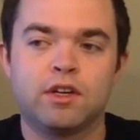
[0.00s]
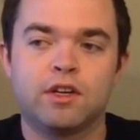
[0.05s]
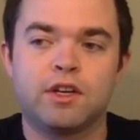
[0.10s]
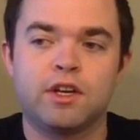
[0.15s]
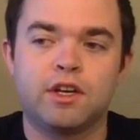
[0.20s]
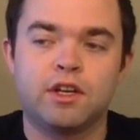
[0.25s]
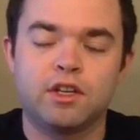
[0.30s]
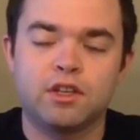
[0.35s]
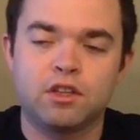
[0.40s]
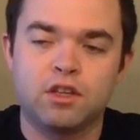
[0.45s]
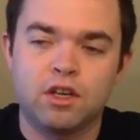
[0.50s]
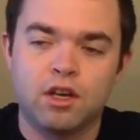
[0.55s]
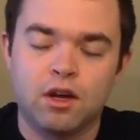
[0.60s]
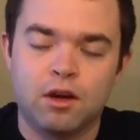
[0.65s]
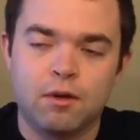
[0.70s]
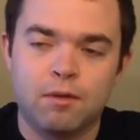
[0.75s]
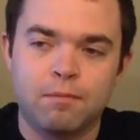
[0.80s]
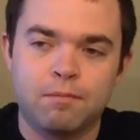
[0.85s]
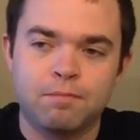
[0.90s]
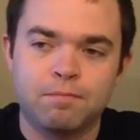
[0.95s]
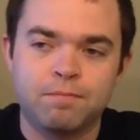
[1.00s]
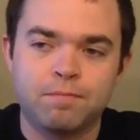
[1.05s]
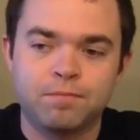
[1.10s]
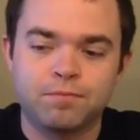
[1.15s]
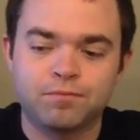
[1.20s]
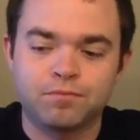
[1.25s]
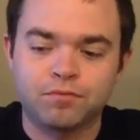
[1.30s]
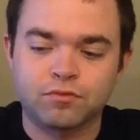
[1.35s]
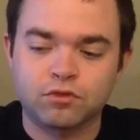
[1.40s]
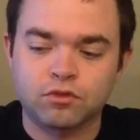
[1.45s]
getting
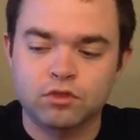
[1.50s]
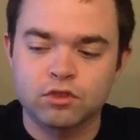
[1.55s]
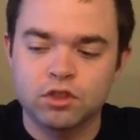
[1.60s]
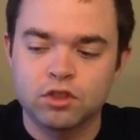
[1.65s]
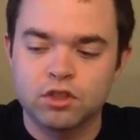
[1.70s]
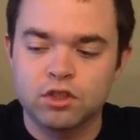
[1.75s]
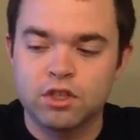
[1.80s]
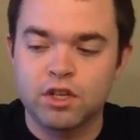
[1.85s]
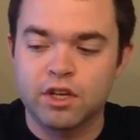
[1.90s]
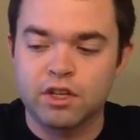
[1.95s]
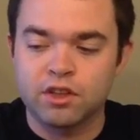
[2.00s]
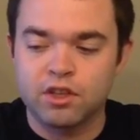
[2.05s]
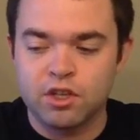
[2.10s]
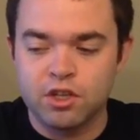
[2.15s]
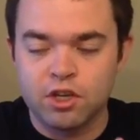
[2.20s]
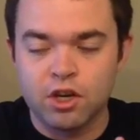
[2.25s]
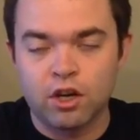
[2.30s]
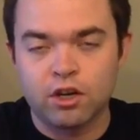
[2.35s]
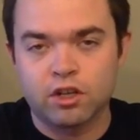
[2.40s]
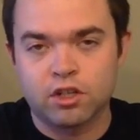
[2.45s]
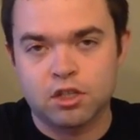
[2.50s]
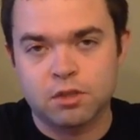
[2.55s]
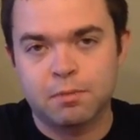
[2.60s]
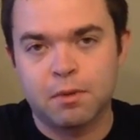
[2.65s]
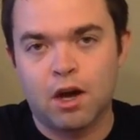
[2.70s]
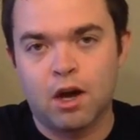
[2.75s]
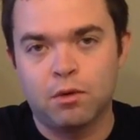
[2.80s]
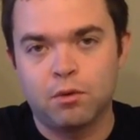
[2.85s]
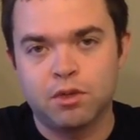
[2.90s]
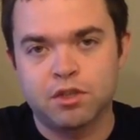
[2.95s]
the younger
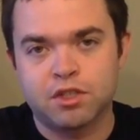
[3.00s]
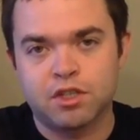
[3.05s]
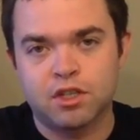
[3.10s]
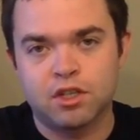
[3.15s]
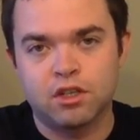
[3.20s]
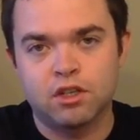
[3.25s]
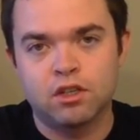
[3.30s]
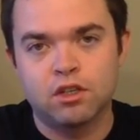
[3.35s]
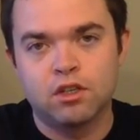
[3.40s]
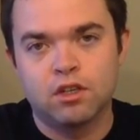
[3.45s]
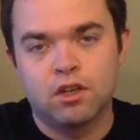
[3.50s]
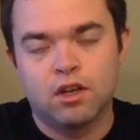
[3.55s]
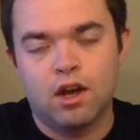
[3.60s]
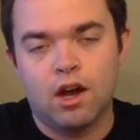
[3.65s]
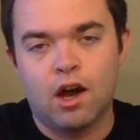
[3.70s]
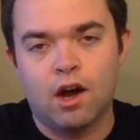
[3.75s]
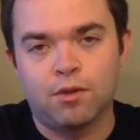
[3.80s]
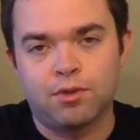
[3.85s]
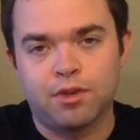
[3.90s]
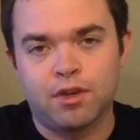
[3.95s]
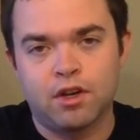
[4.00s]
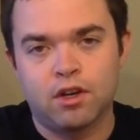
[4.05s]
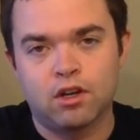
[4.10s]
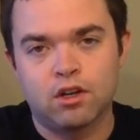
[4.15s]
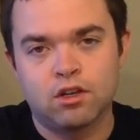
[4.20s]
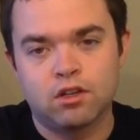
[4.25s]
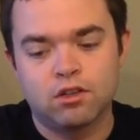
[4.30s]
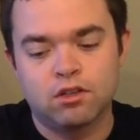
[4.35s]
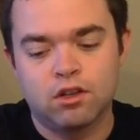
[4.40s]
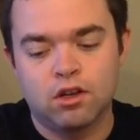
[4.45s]
spot whiskey out
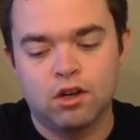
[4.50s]
there.